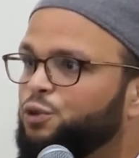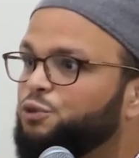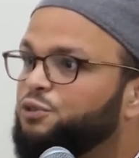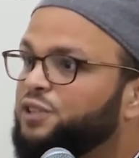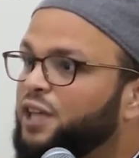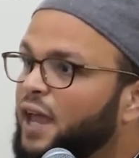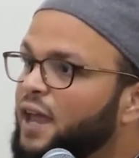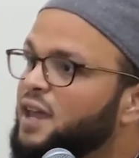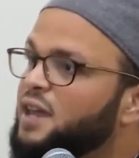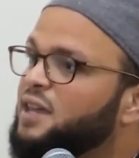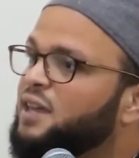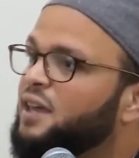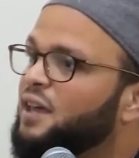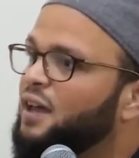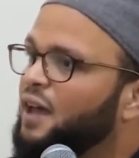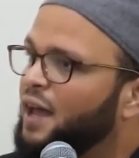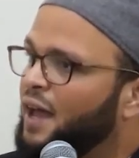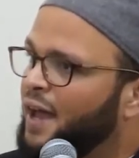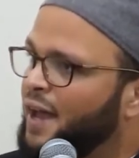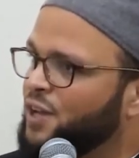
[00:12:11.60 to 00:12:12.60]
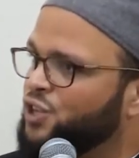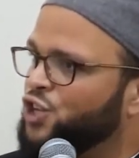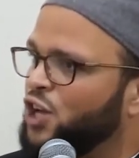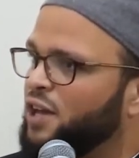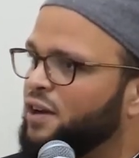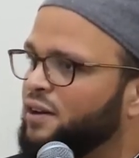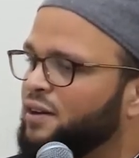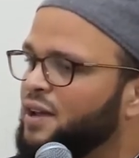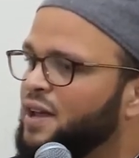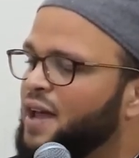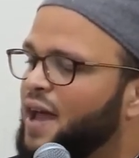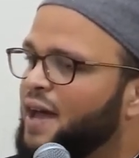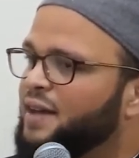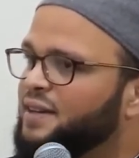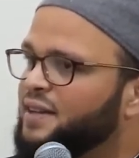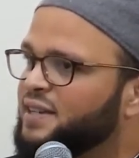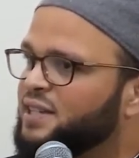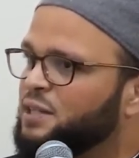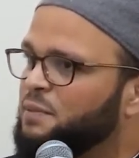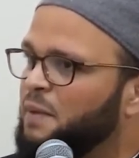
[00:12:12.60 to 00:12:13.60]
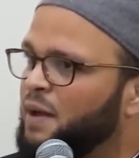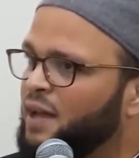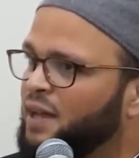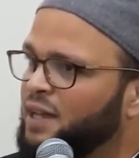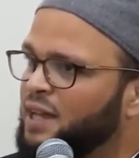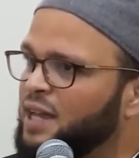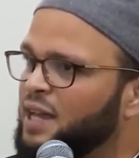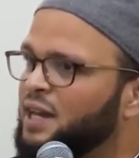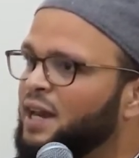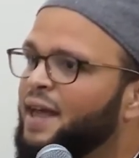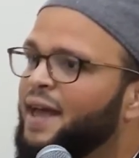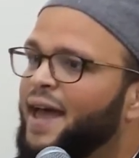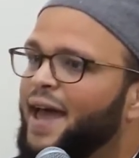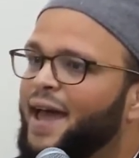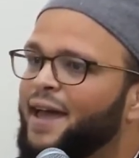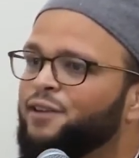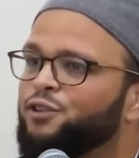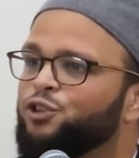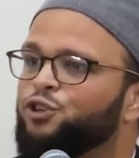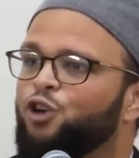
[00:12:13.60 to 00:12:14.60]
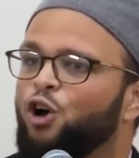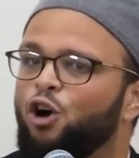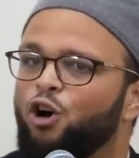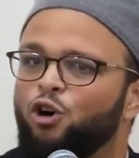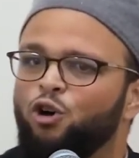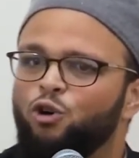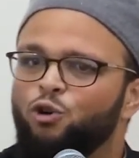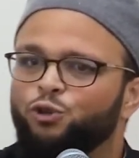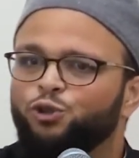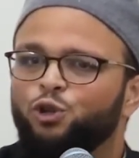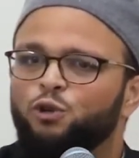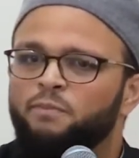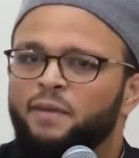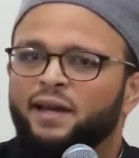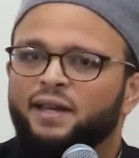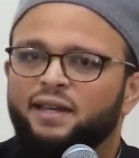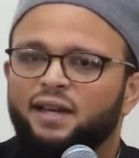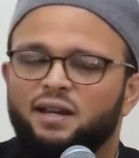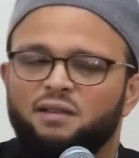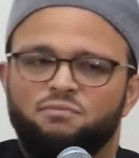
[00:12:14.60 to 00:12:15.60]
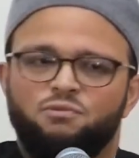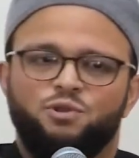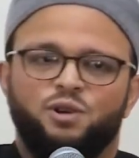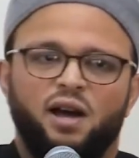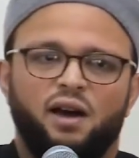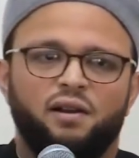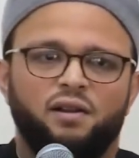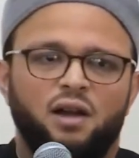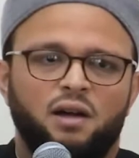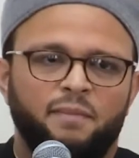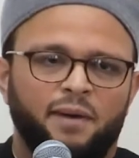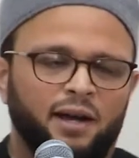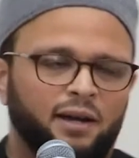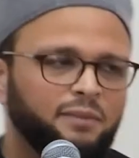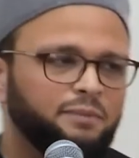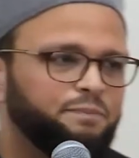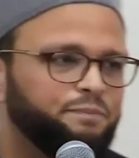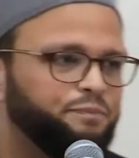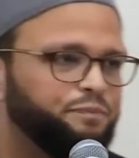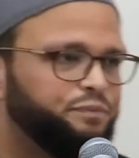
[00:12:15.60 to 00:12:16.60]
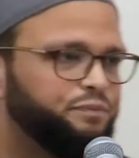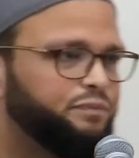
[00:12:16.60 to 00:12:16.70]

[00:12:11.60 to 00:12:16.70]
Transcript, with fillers: to take Hajar and Ismail and go to Mecca al Mukarrama,